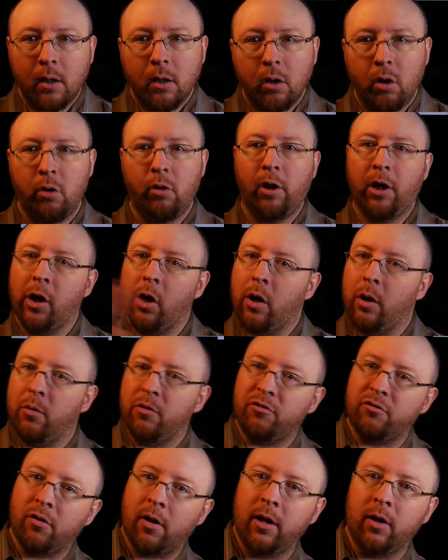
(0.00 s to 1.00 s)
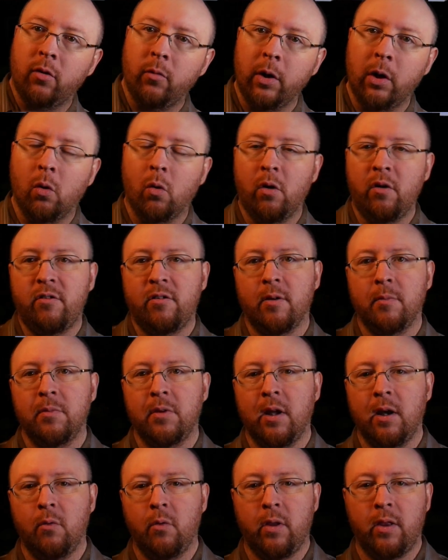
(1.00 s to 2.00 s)
Earlier I was trying to record
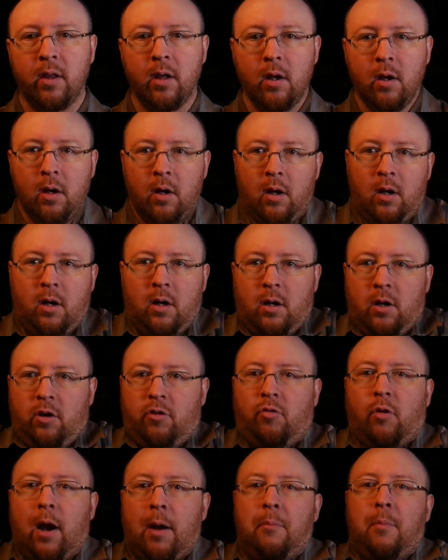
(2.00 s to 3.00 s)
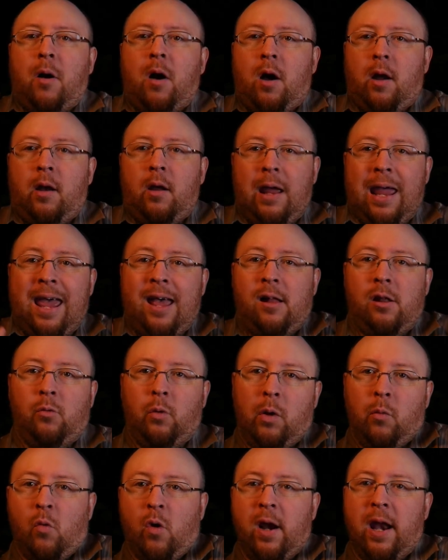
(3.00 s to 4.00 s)
something with the tripod held
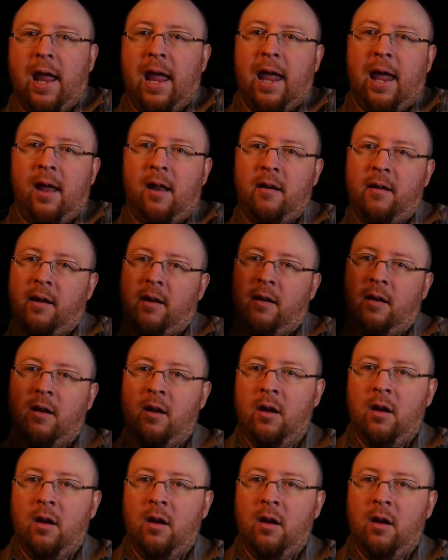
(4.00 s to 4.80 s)
with one hand and